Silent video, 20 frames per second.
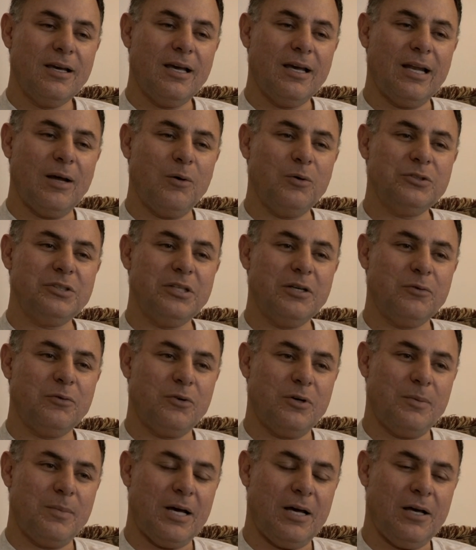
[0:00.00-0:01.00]
And I was there
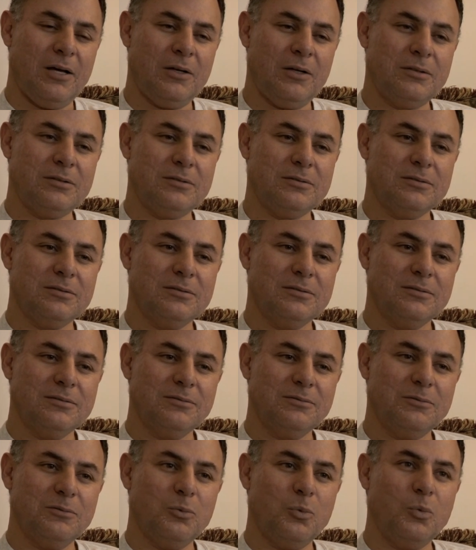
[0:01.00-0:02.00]
for about
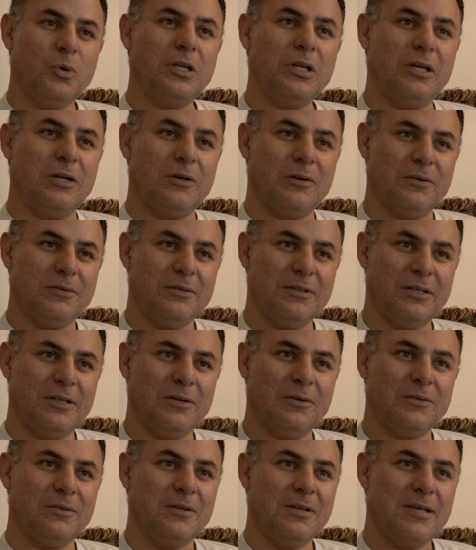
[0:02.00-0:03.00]
1 year, you
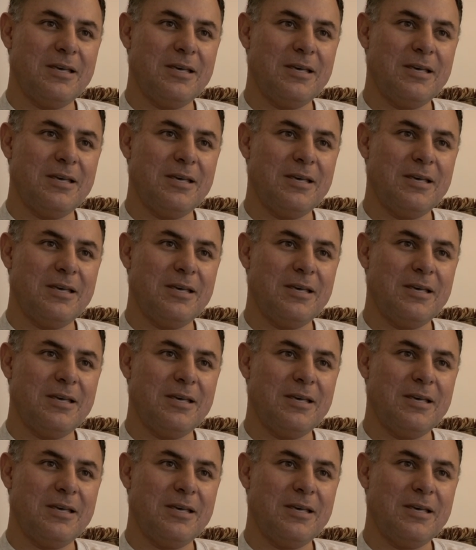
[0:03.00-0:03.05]
know.